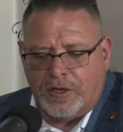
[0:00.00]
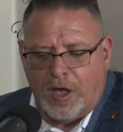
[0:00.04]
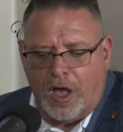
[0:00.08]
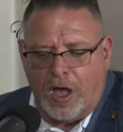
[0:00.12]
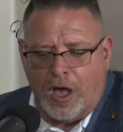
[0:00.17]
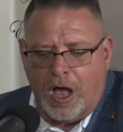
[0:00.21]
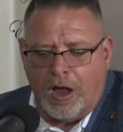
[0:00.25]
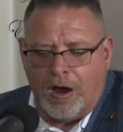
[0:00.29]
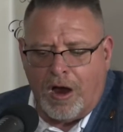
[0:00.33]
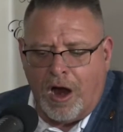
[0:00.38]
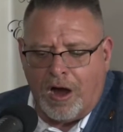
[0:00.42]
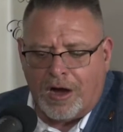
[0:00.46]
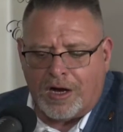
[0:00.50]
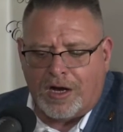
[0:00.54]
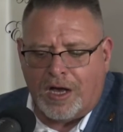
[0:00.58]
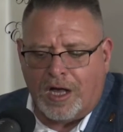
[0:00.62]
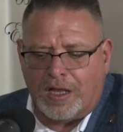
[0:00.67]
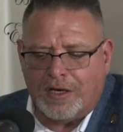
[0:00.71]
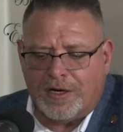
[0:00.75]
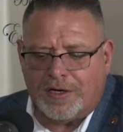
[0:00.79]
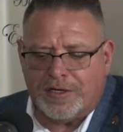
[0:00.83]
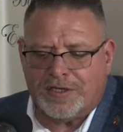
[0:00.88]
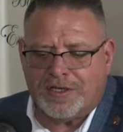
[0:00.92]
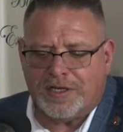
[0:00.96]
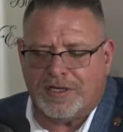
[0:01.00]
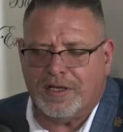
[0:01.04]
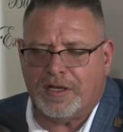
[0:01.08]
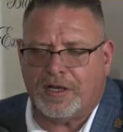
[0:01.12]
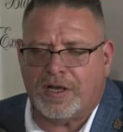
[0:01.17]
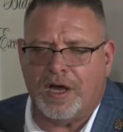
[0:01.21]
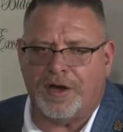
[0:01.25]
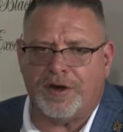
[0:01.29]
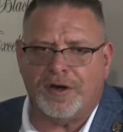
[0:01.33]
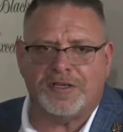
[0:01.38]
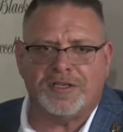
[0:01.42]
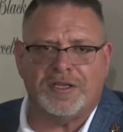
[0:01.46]
Our, our colors and
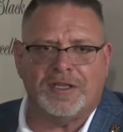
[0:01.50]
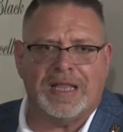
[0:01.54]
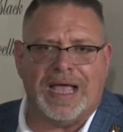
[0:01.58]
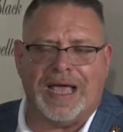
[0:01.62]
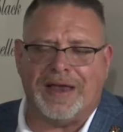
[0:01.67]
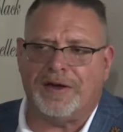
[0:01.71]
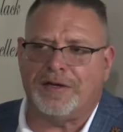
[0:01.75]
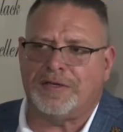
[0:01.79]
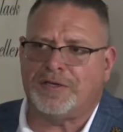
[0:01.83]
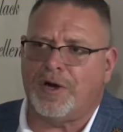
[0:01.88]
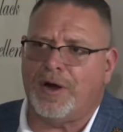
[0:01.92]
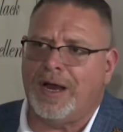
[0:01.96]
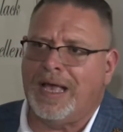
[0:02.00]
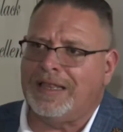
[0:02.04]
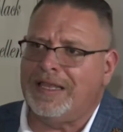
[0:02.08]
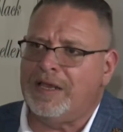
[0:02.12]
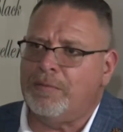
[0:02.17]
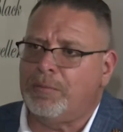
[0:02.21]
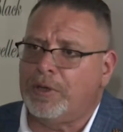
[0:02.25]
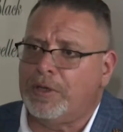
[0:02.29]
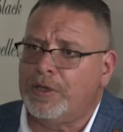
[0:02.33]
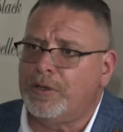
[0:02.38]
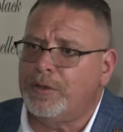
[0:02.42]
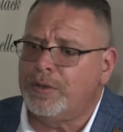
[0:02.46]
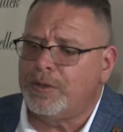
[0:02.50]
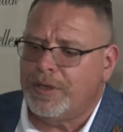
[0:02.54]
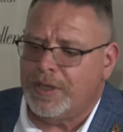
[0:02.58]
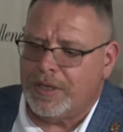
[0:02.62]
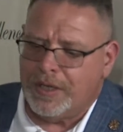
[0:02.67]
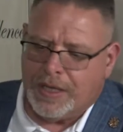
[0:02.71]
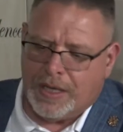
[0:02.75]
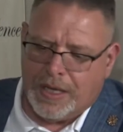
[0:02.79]
cutters and lighters are Elie Bleu.